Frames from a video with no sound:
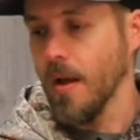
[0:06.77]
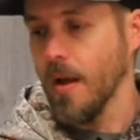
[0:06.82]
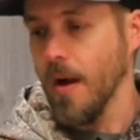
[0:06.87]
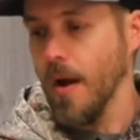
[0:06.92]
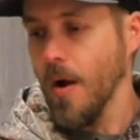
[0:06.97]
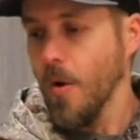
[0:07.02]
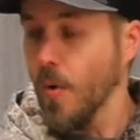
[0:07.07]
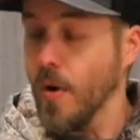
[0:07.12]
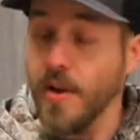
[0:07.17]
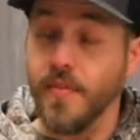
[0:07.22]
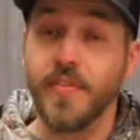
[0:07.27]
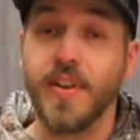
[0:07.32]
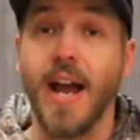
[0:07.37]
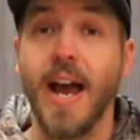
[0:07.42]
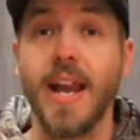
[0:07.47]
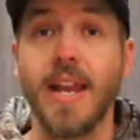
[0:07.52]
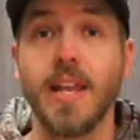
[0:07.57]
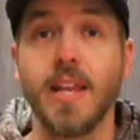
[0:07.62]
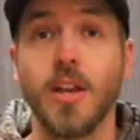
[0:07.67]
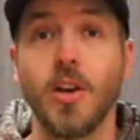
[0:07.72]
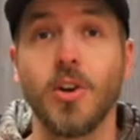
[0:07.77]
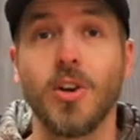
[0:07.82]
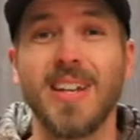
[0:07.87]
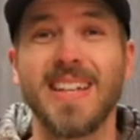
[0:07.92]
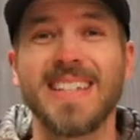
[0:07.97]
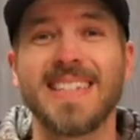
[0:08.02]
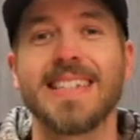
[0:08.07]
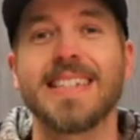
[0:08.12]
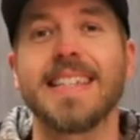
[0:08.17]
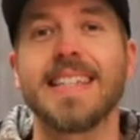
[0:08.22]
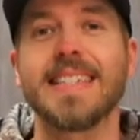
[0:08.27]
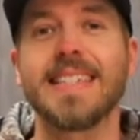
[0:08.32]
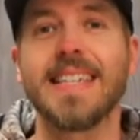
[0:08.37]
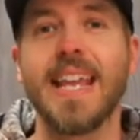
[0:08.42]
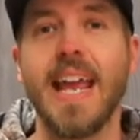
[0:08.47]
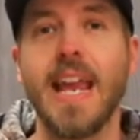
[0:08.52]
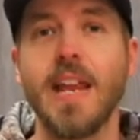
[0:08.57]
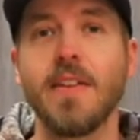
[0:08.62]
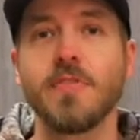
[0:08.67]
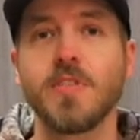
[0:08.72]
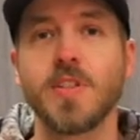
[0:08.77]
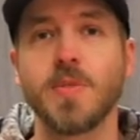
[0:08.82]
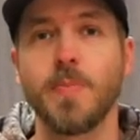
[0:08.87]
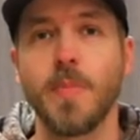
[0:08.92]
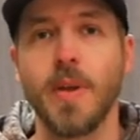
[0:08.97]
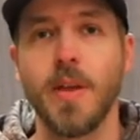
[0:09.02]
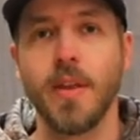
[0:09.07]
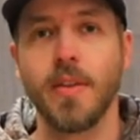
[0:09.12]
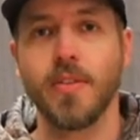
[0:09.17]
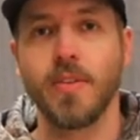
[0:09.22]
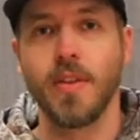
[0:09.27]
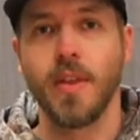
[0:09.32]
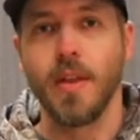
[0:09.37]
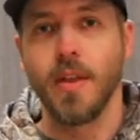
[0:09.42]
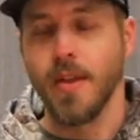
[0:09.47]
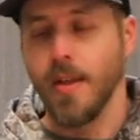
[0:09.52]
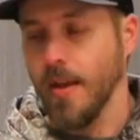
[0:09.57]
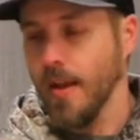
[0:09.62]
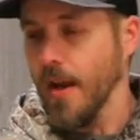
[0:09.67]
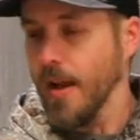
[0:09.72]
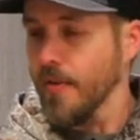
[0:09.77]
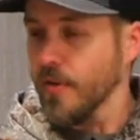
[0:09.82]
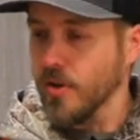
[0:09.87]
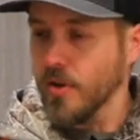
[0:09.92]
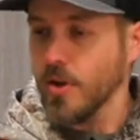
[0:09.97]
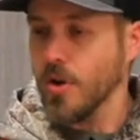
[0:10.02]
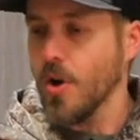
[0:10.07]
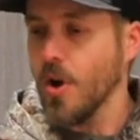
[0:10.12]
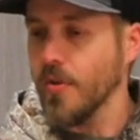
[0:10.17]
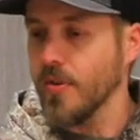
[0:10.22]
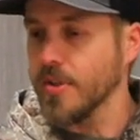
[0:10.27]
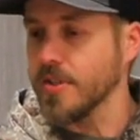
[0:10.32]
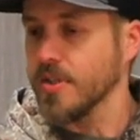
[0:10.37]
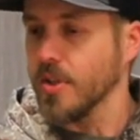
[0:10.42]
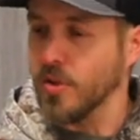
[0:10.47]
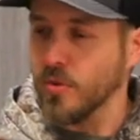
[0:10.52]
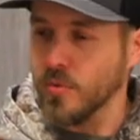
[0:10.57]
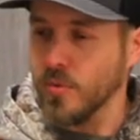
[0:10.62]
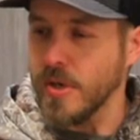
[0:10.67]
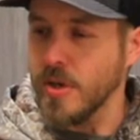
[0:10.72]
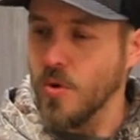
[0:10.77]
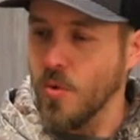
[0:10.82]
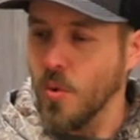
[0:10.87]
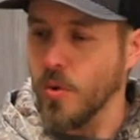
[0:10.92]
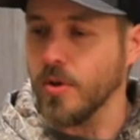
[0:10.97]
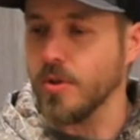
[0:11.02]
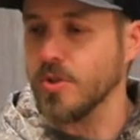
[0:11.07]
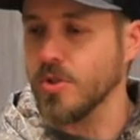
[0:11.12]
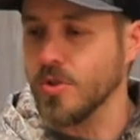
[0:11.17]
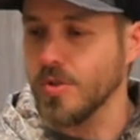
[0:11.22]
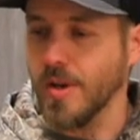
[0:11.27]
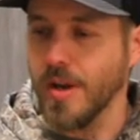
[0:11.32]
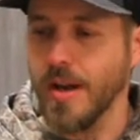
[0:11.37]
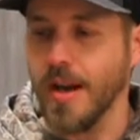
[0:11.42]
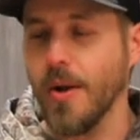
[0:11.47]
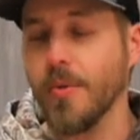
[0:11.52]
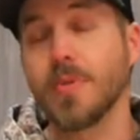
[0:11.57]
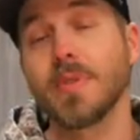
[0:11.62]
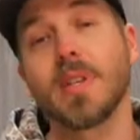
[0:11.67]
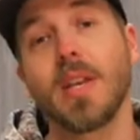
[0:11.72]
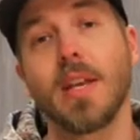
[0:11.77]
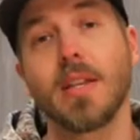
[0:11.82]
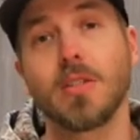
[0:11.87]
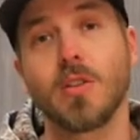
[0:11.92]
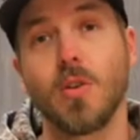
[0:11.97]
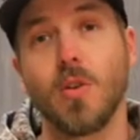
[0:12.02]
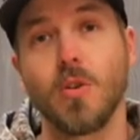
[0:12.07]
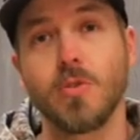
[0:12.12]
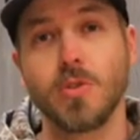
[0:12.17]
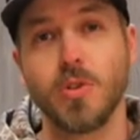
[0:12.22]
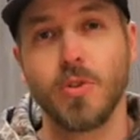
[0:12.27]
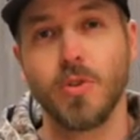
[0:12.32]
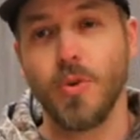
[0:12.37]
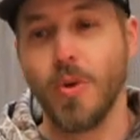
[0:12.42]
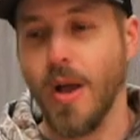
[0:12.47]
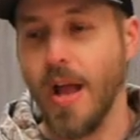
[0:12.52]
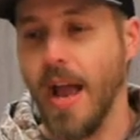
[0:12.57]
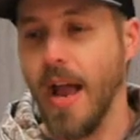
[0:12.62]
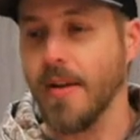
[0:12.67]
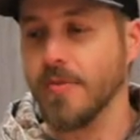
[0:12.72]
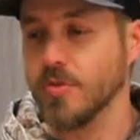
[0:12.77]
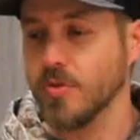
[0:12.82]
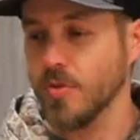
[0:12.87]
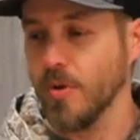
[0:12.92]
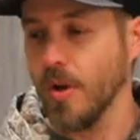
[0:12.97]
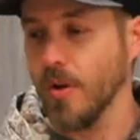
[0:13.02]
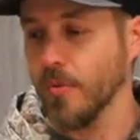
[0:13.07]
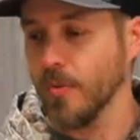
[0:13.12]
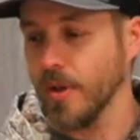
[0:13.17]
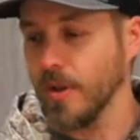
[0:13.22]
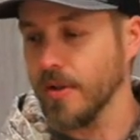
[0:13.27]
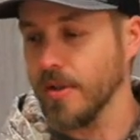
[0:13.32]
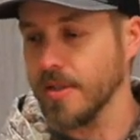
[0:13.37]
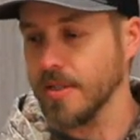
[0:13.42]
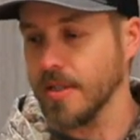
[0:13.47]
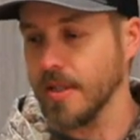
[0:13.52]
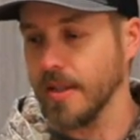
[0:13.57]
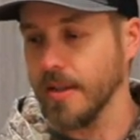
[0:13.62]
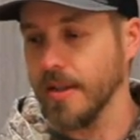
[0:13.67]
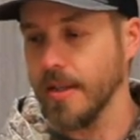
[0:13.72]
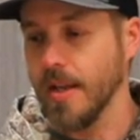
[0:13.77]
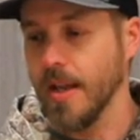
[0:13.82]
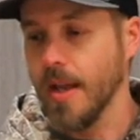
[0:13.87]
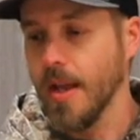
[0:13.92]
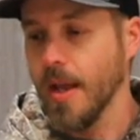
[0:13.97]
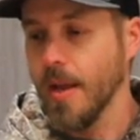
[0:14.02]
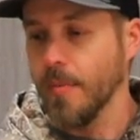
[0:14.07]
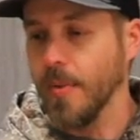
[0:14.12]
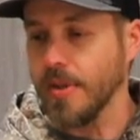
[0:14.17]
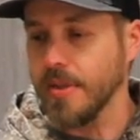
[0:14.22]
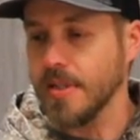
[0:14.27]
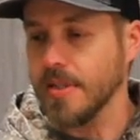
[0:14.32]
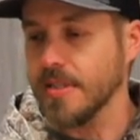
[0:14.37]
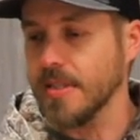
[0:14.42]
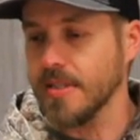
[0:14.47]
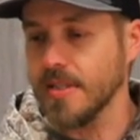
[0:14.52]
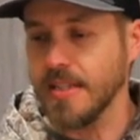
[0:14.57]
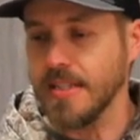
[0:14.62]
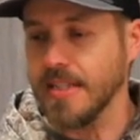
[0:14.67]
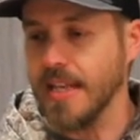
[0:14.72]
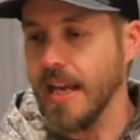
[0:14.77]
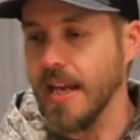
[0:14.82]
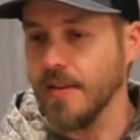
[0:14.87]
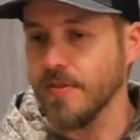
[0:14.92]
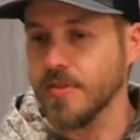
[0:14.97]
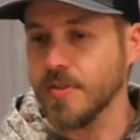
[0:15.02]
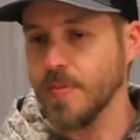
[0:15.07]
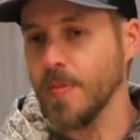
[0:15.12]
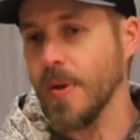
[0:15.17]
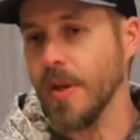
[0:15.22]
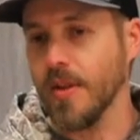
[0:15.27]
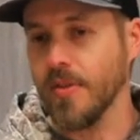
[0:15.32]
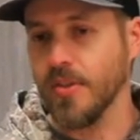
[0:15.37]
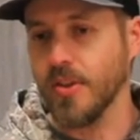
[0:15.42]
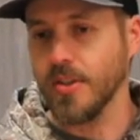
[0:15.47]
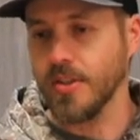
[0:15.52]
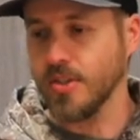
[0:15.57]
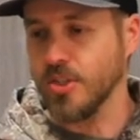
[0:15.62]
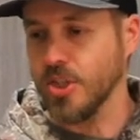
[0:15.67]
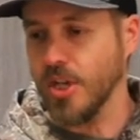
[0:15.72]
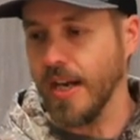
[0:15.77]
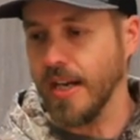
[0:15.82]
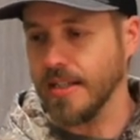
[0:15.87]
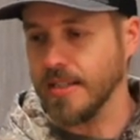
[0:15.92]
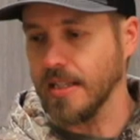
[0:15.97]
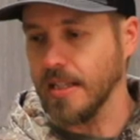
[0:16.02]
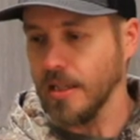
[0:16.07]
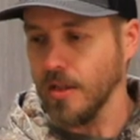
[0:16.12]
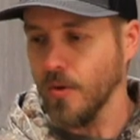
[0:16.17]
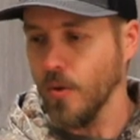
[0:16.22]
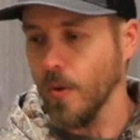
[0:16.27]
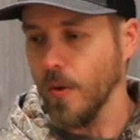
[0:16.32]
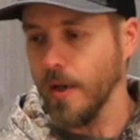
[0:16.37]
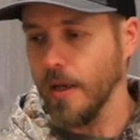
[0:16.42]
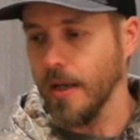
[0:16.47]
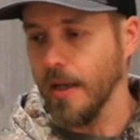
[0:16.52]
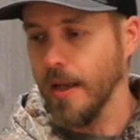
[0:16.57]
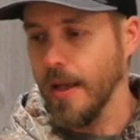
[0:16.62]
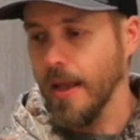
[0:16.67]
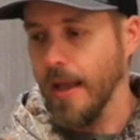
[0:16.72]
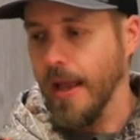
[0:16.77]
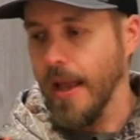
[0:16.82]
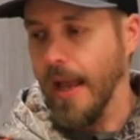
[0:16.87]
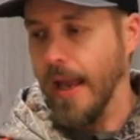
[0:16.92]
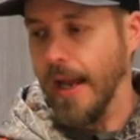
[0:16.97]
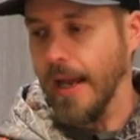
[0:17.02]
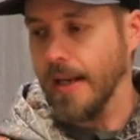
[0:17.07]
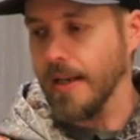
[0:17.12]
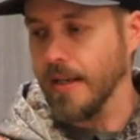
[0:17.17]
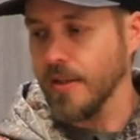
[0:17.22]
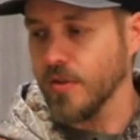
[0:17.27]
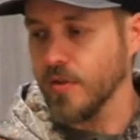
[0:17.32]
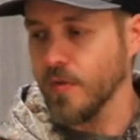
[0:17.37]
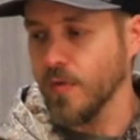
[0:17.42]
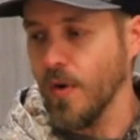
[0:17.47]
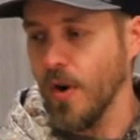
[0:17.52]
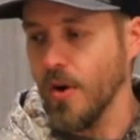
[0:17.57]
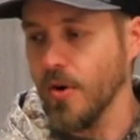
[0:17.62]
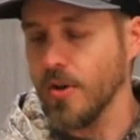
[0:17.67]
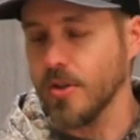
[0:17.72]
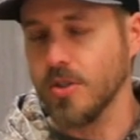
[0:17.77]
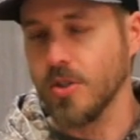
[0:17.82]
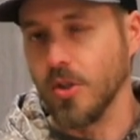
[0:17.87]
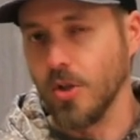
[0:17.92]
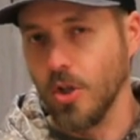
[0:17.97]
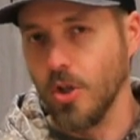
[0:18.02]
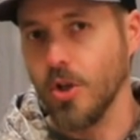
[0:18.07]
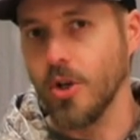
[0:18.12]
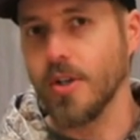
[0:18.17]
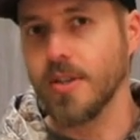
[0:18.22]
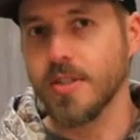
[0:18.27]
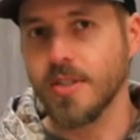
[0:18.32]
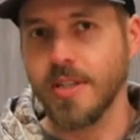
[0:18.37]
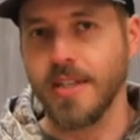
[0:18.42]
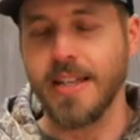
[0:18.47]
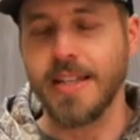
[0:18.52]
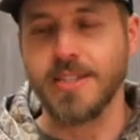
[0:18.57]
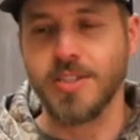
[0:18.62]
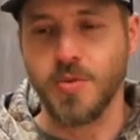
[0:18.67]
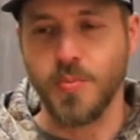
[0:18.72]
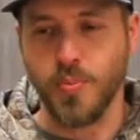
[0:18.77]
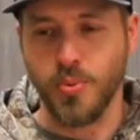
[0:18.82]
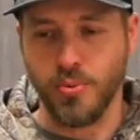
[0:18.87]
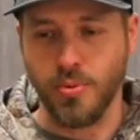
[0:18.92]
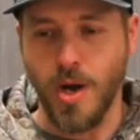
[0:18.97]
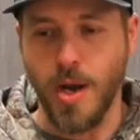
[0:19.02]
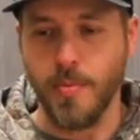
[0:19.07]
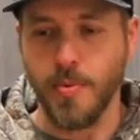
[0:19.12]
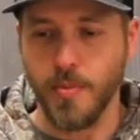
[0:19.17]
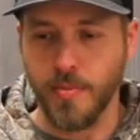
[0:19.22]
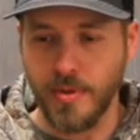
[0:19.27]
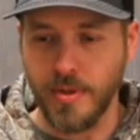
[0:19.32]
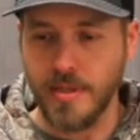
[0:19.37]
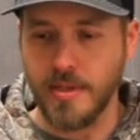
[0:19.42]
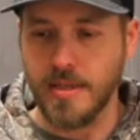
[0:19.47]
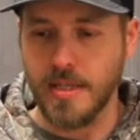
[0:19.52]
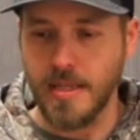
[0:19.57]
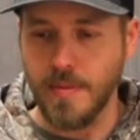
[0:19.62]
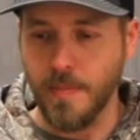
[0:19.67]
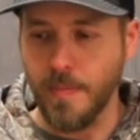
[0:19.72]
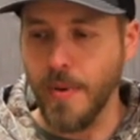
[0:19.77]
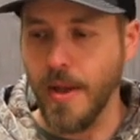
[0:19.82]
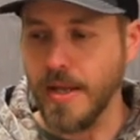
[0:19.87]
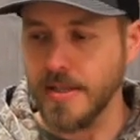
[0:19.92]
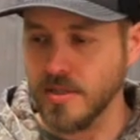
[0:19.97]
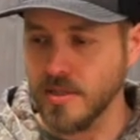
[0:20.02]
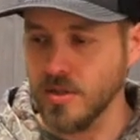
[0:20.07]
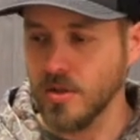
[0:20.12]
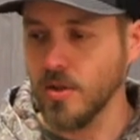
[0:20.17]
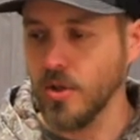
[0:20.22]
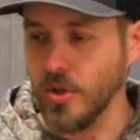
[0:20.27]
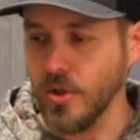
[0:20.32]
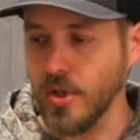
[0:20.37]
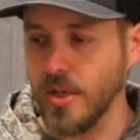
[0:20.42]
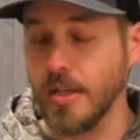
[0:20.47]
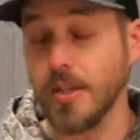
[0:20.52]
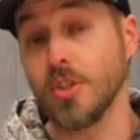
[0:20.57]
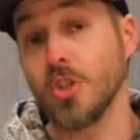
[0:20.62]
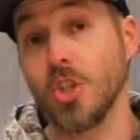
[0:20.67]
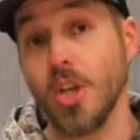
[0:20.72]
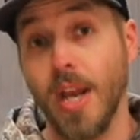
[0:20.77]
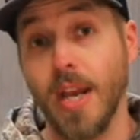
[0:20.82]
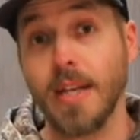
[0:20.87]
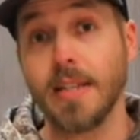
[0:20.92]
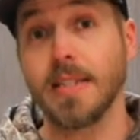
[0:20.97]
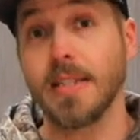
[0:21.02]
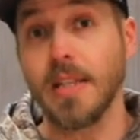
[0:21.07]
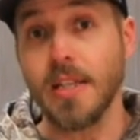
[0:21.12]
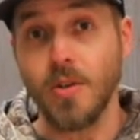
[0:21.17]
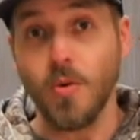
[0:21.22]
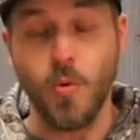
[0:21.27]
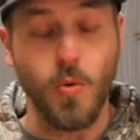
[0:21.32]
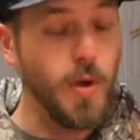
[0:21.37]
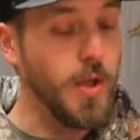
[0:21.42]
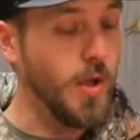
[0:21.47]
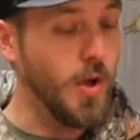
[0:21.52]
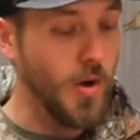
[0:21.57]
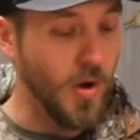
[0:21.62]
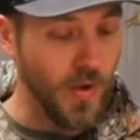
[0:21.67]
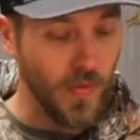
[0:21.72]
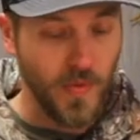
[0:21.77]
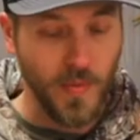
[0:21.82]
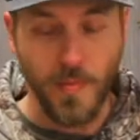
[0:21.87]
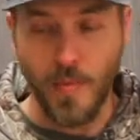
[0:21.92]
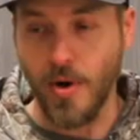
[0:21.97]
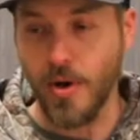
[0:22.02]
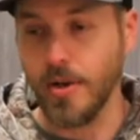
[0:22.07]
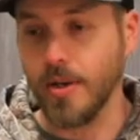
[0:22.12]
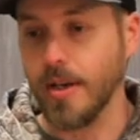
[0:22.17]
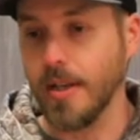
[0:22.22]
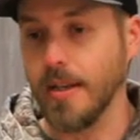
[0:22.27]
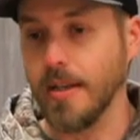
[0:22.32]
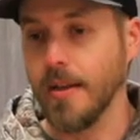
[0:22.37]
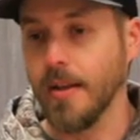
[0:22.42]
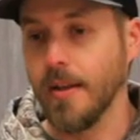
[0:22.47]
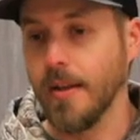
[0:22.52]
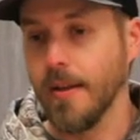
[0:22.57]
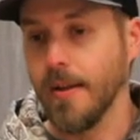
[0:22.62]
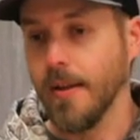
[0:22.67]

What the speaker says: What I've got here is the Dave Smith. They're going to call this a 3/4 strut. I would say it's closer to a half strut realistically, but this is a Dave Smith Jake decoy. And as far as looks, it's probably the best looking Jake decoy on the market.